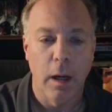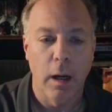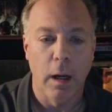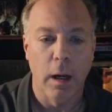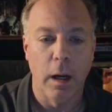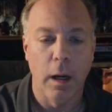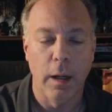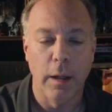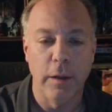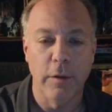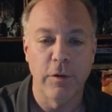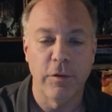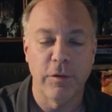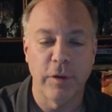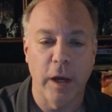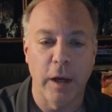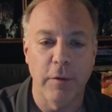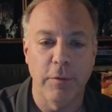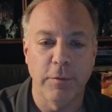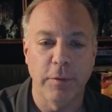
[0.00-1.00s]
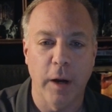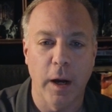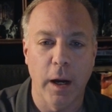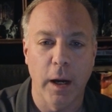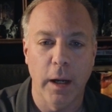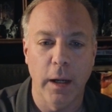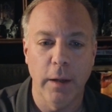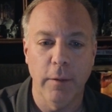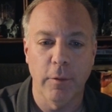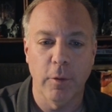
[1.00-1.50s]
uh, is
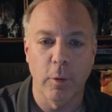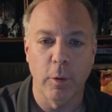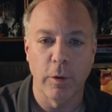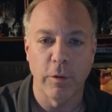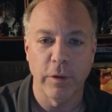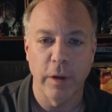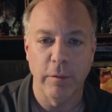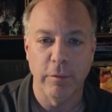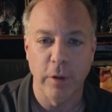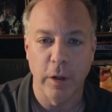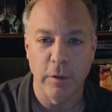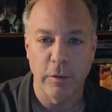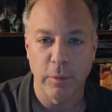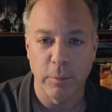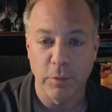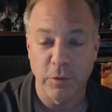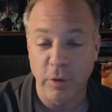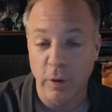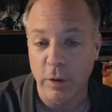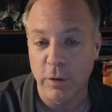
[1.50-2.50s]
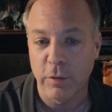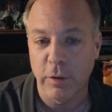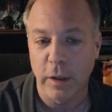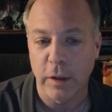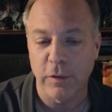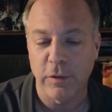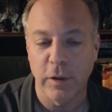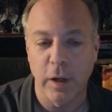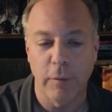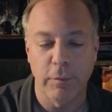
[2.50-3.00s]
sci-fi. Of course, I've done some Star
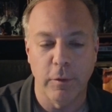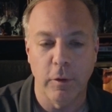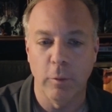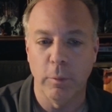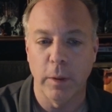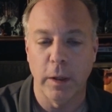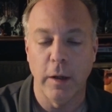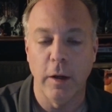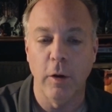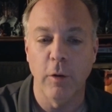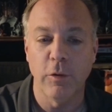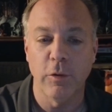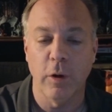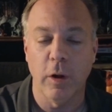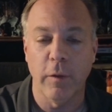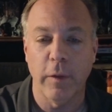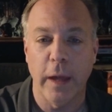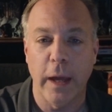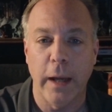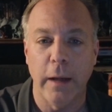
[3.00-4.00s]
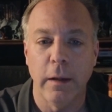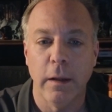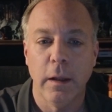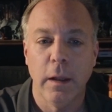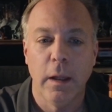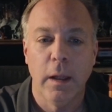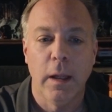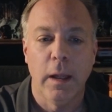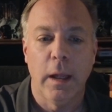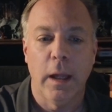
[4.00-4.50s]
Trek stuff. Everybody knows all that,
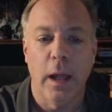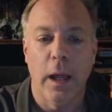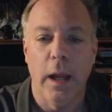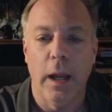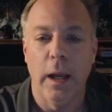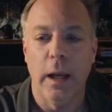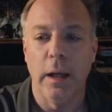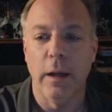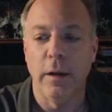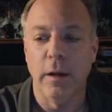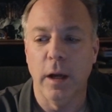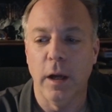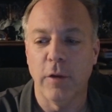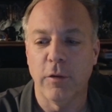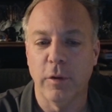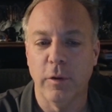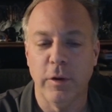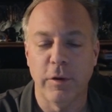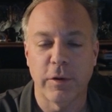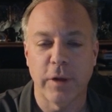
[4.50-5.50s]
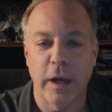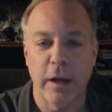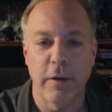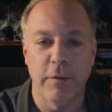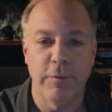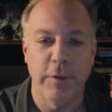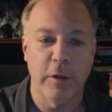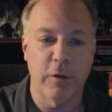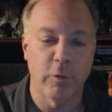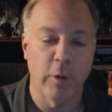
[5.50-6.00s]
and uh, so this
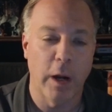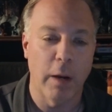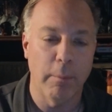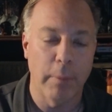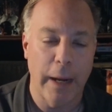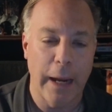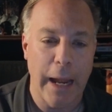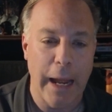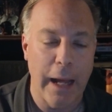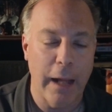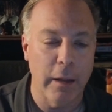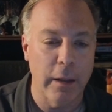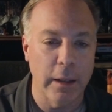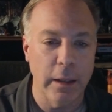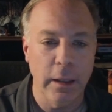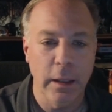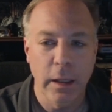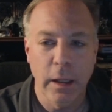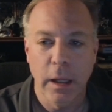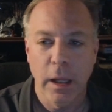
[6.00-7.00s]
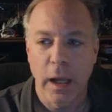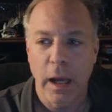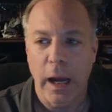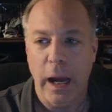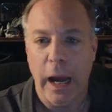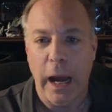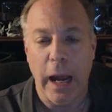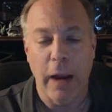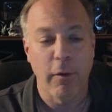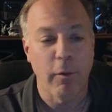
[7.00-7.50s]
kind of fits right up my alley.
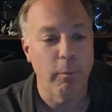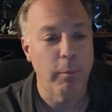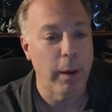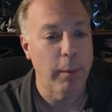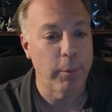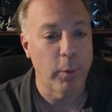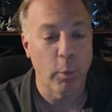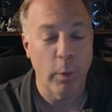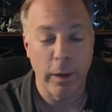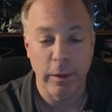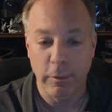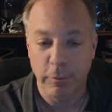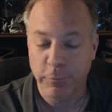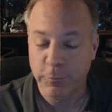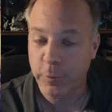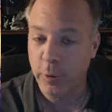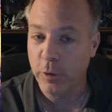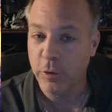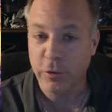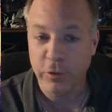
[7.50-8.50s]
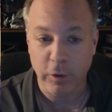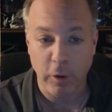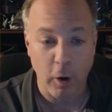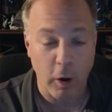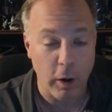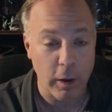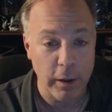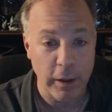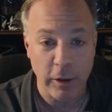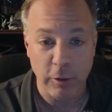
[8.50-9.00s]
I remember when the first
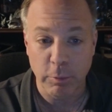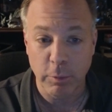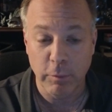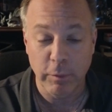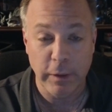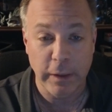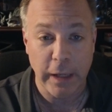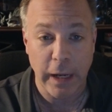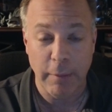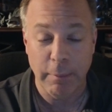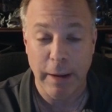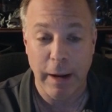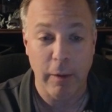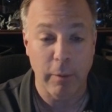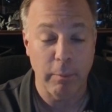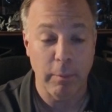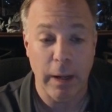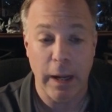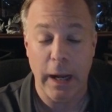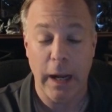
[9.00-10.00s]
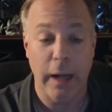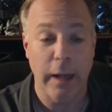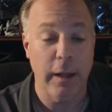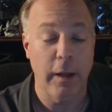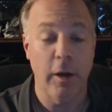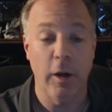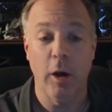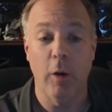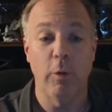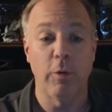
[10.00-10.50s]
Guardians movie came out. I,
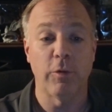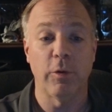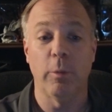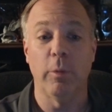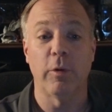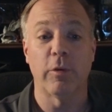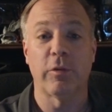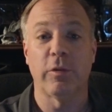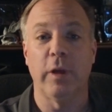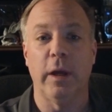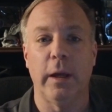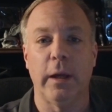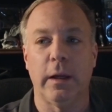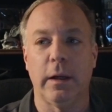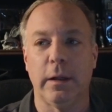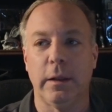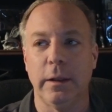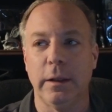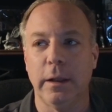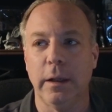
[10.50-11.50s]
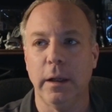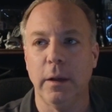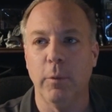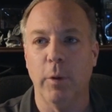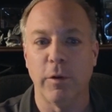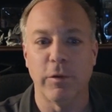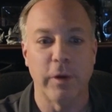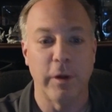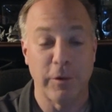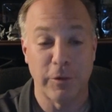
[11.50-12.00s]
you know, it was almost like
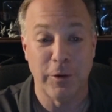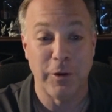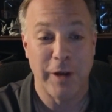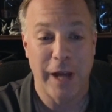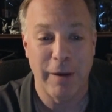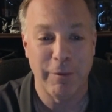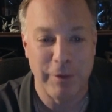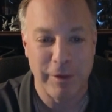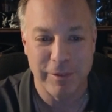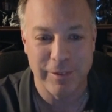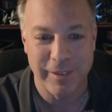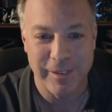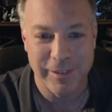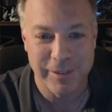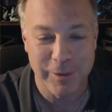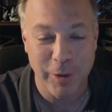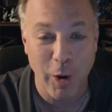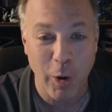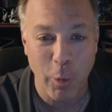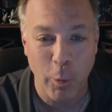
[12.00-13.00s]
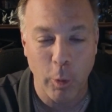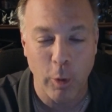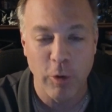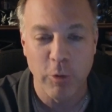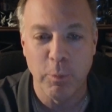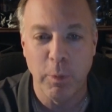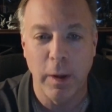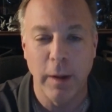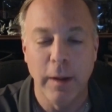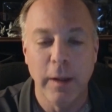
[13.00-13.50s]
it wasn't as good, obviously, as Star
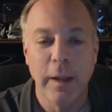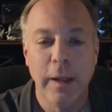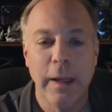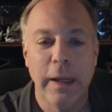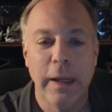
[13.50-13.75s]
Wars, but